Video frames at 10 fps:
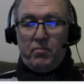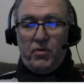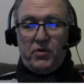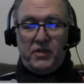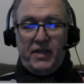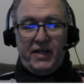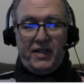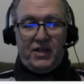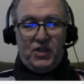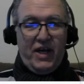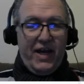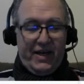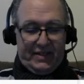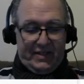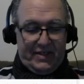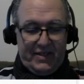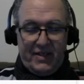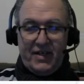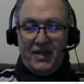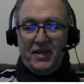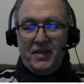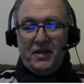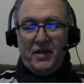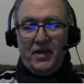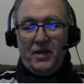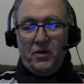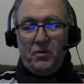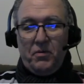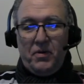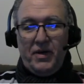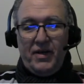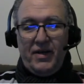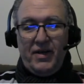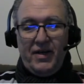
One person in the chat. Hello.